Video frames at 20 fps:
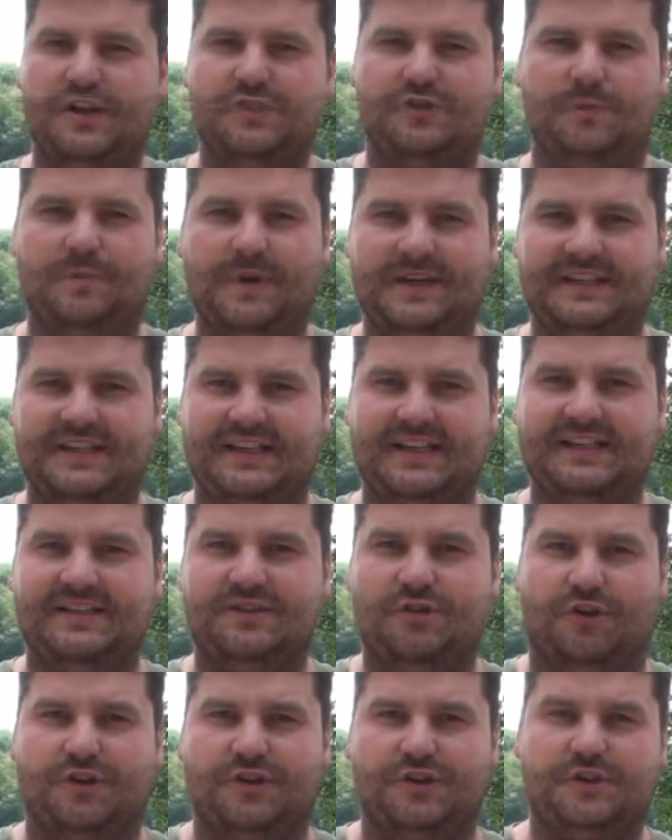So basically
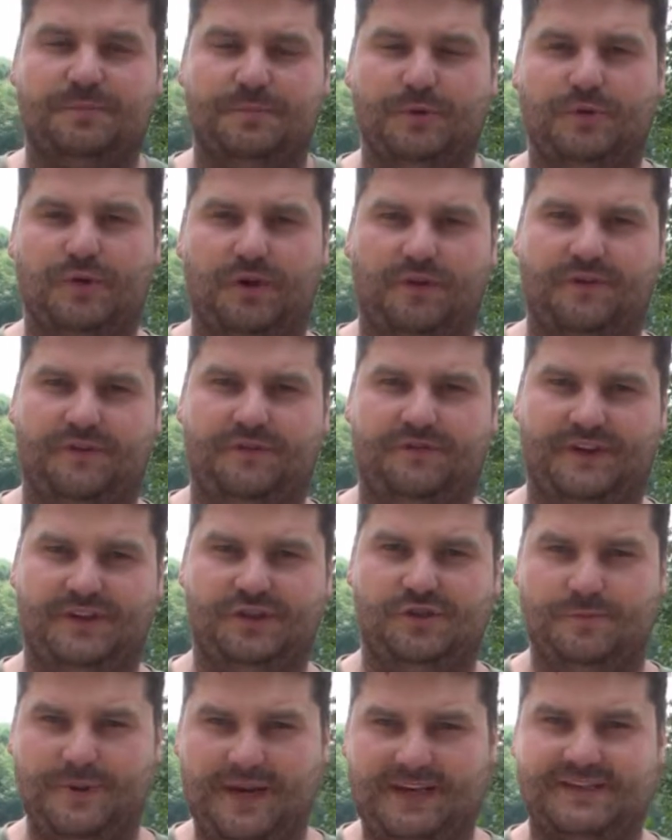it's not going to spook off the
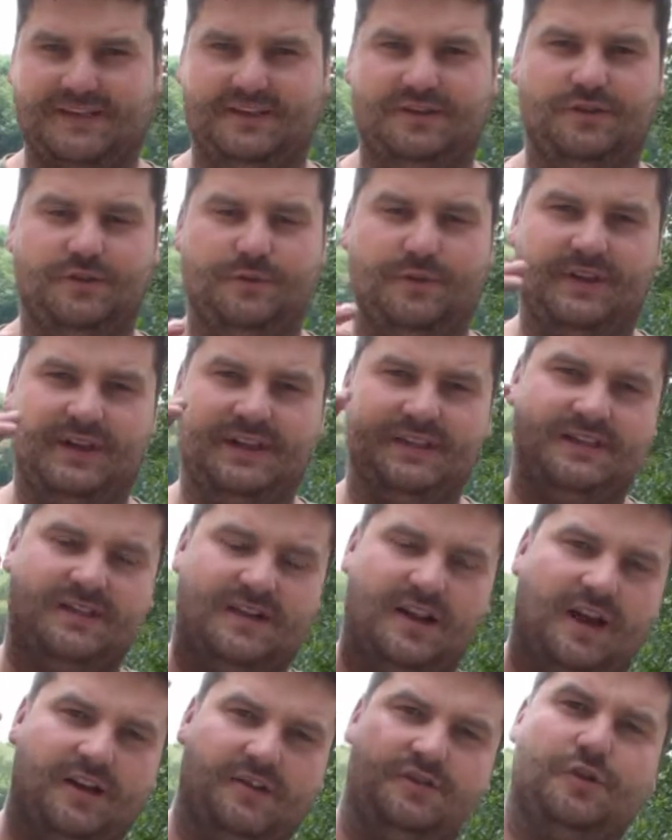fish. The best thing to do with these is
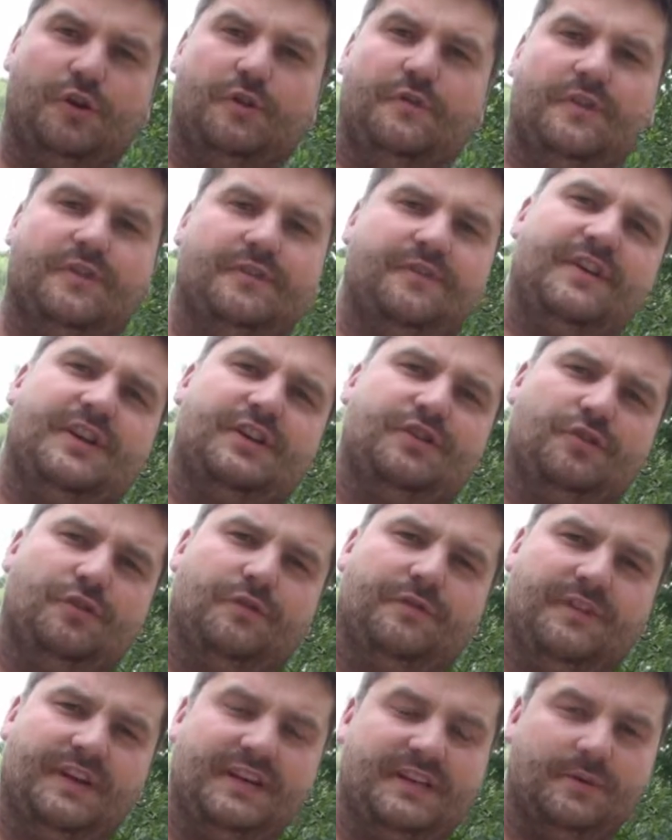cast over the fish you're
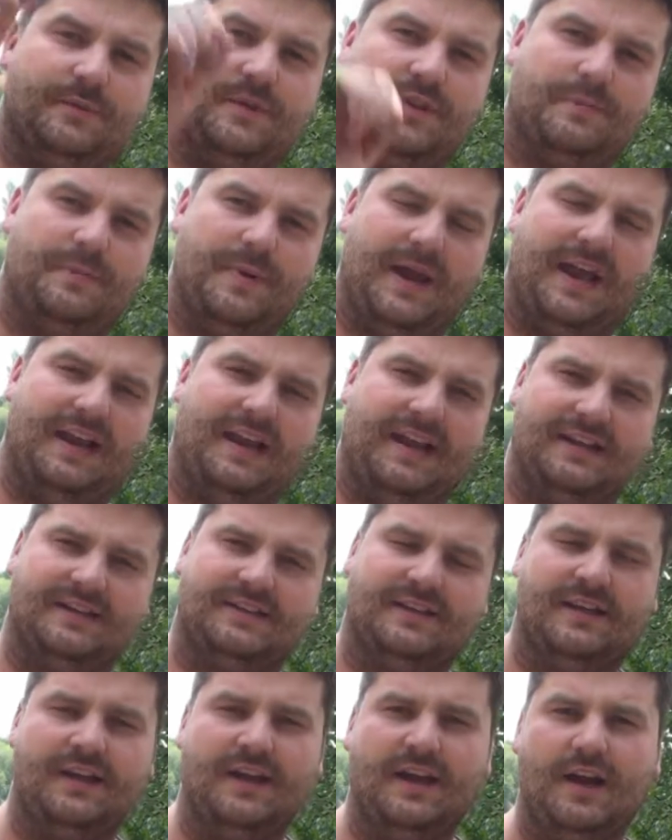feeding with the
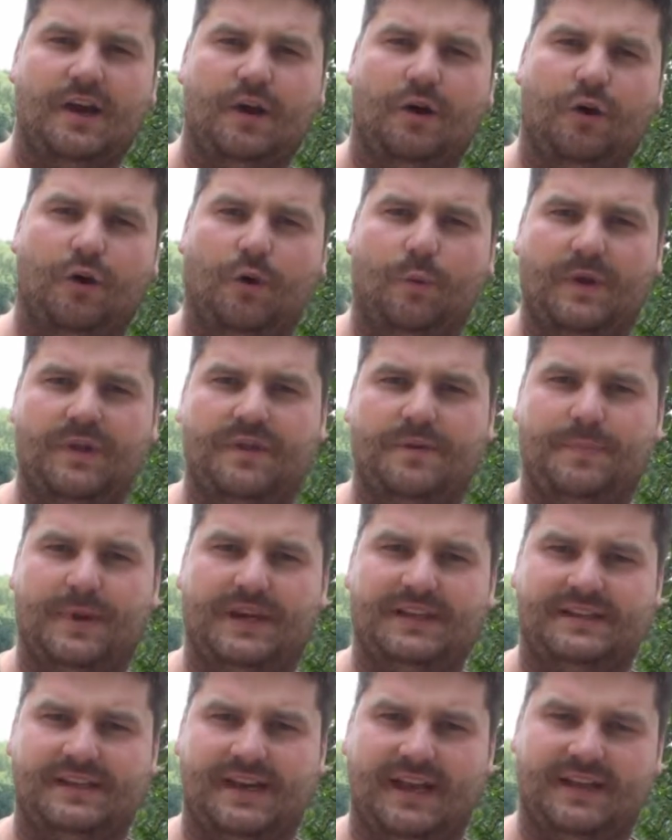pellet or with the
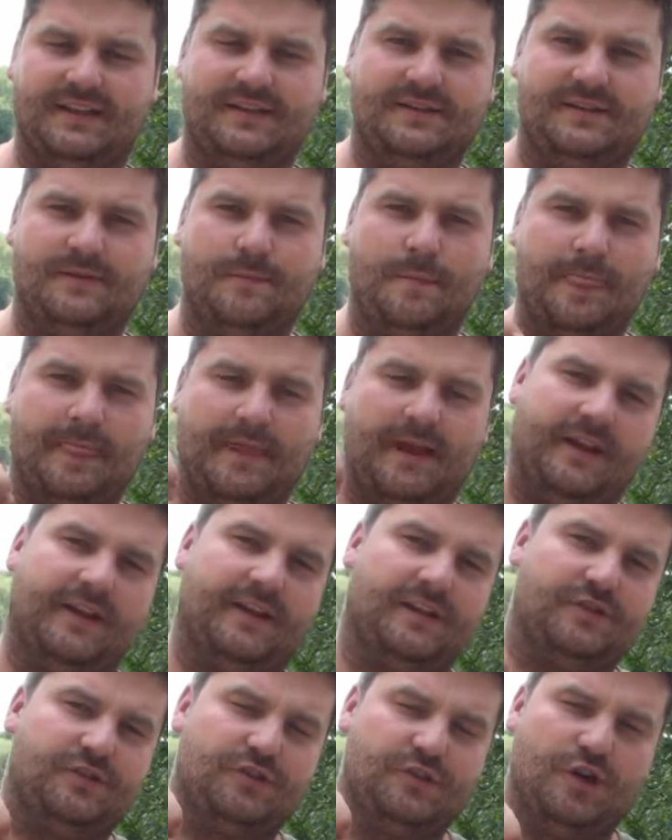biscuits, and
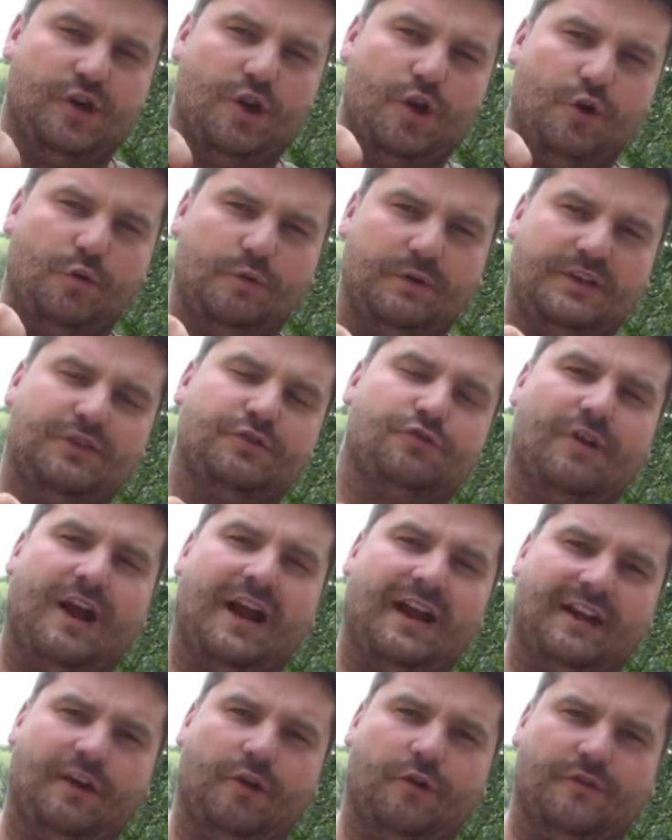then slowly
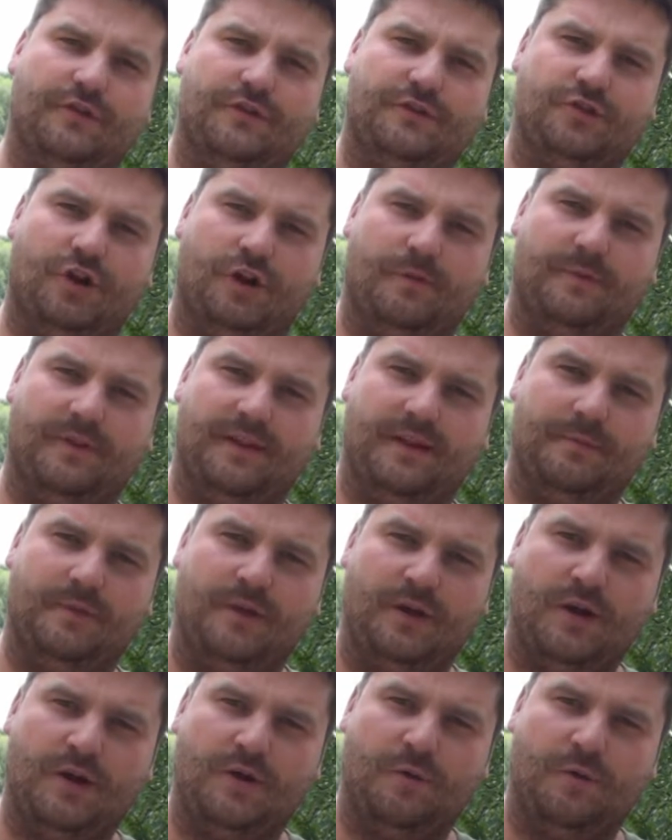drag it over the top of them.